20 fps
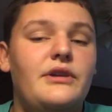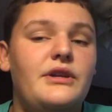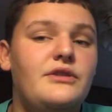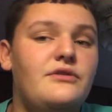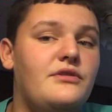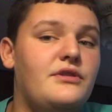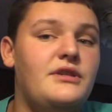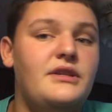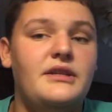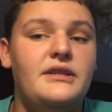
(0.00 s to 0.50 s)

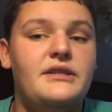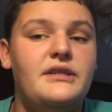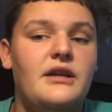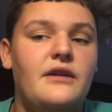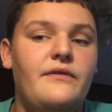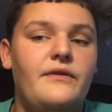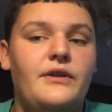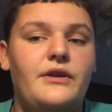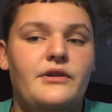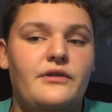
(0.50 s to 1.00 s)
interesting
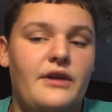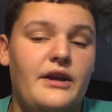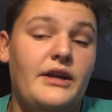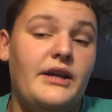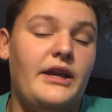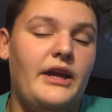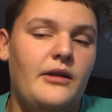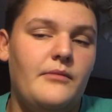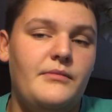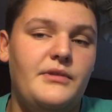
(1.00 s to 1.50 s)
stuff in here that
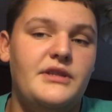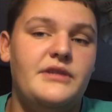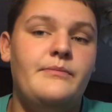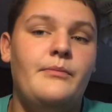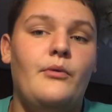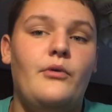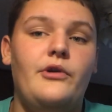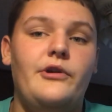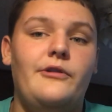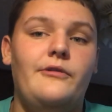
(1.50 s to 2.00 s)
can be
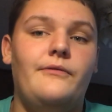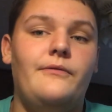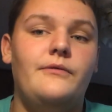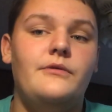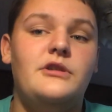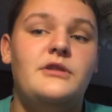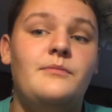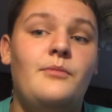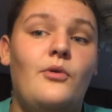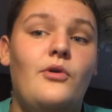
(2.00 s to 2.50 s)

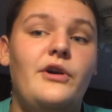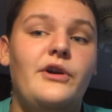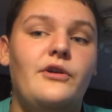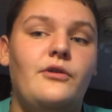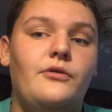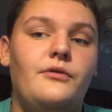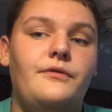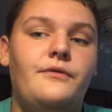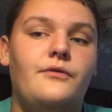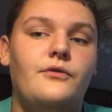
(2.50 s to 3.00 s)

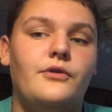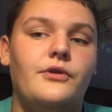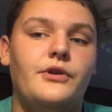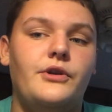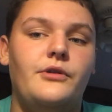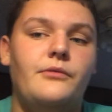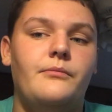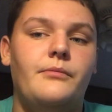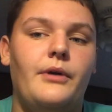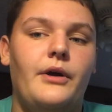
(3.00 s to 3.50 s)
spoiled for
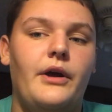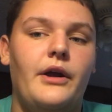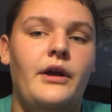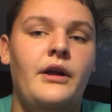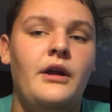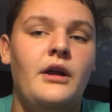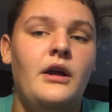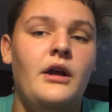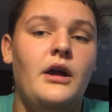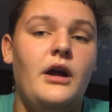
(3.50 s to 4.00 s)
you. But,